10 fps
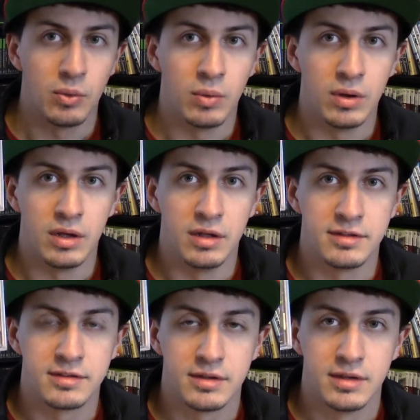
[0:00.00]

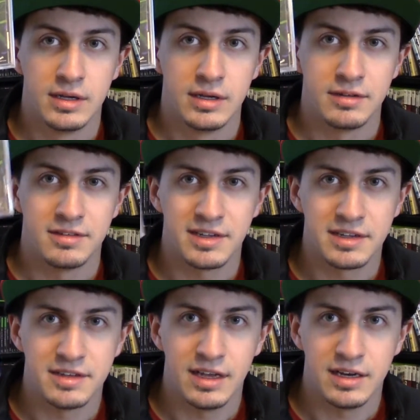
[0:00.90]
was
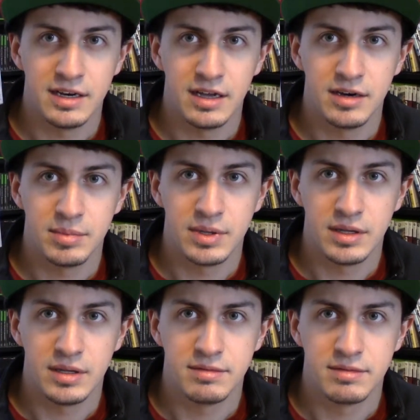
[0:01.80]
$6.99, I
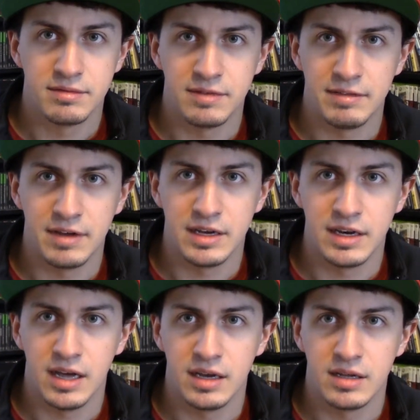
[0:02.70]
believe,
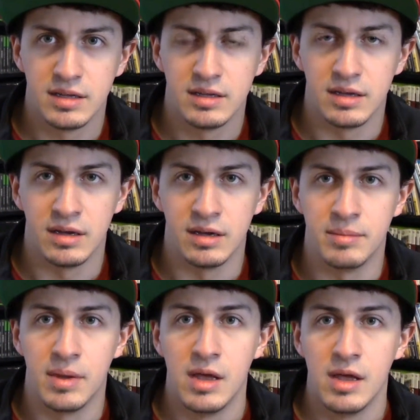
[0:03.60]

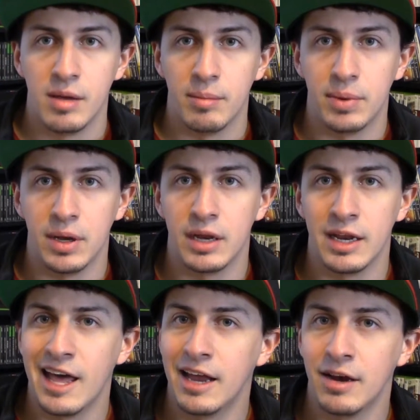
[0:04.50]
$5.99. But it
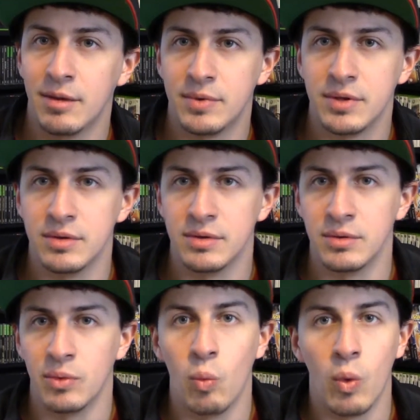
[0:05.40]
added up
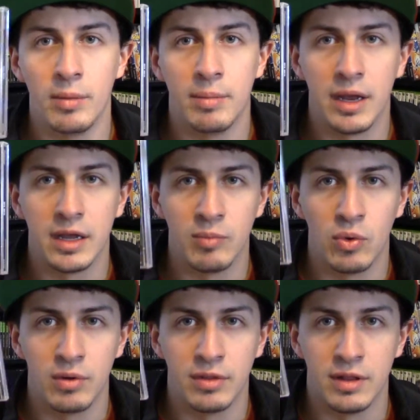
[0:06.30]
to 1 penny
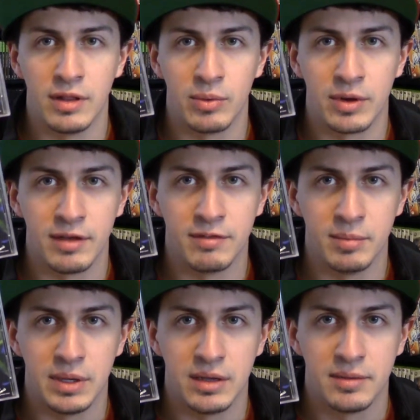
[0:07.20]
more than they would have given
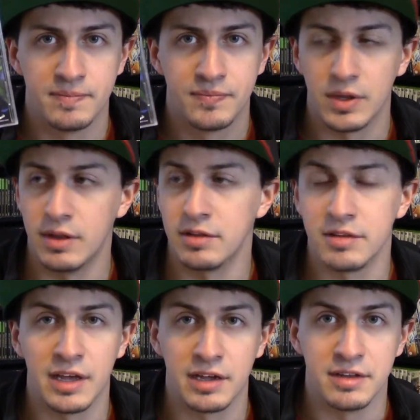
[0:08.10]
me. This is
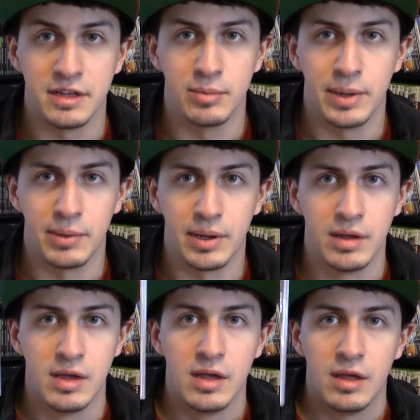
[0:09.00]
Kicks Neo, by the way.
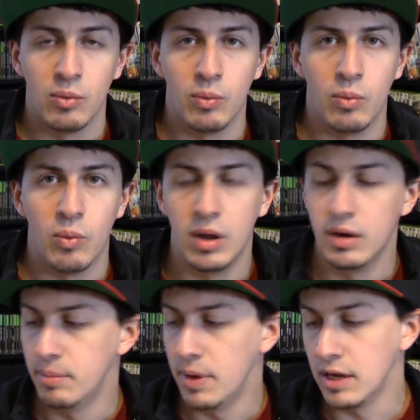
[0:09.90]

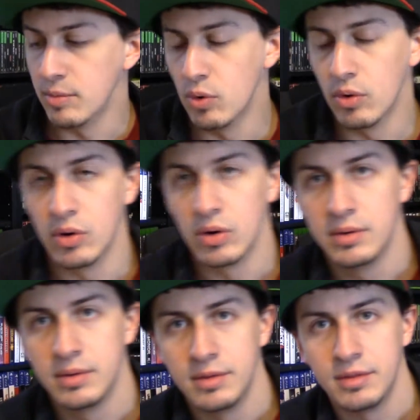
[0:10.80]
1 penny more
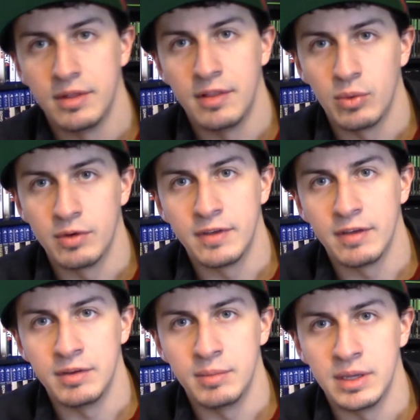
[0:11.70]
than they would have
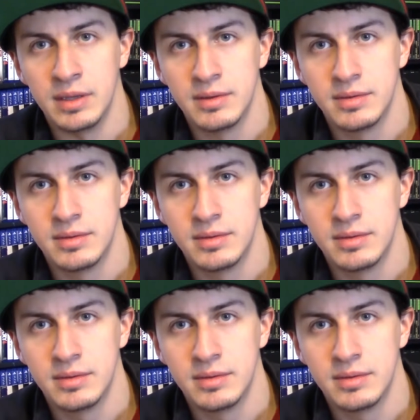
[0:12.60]
given me